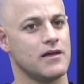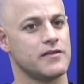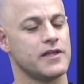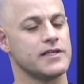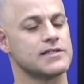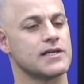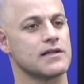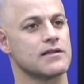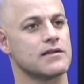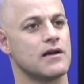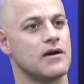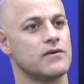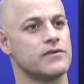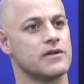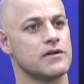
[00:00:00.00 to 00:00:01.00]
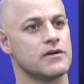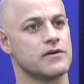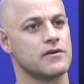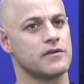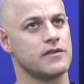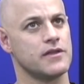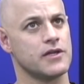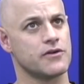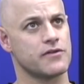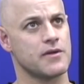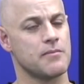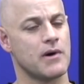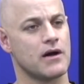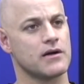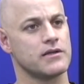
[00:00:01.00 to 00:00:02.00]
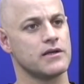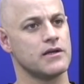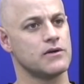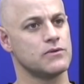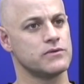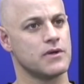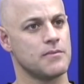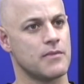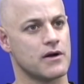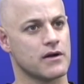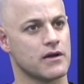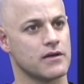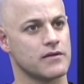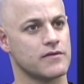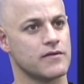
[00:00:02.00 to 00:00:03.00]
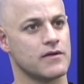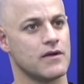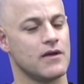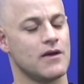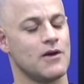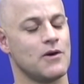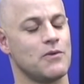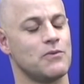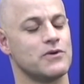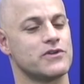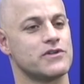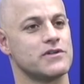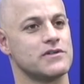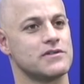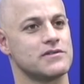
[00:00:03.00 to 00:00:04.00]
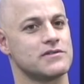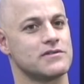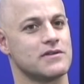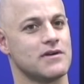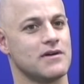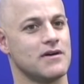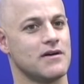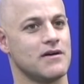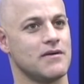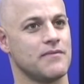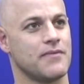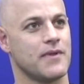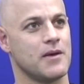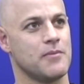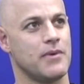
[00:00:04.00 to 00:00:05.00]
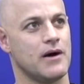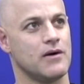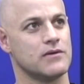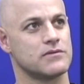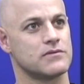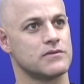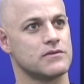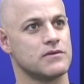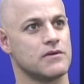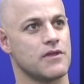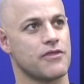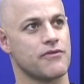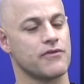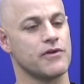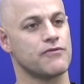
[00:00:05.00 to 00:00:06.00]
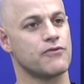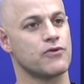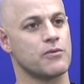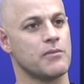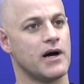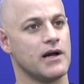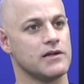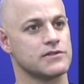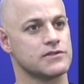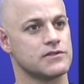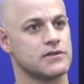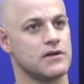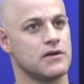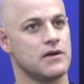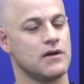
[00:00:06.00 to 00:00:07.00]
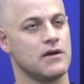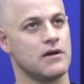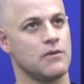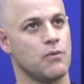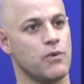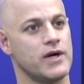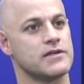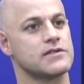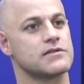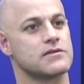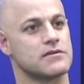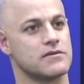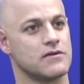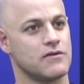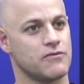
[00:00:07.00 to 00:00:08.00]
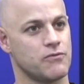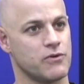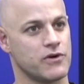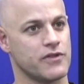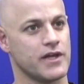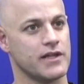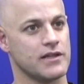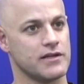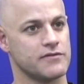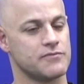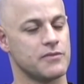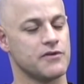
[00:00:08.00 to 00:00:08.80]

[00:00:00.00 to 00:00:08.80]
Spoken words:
they settled down near the Machane Yehuda market, which is about 3-4 miles west of where they lived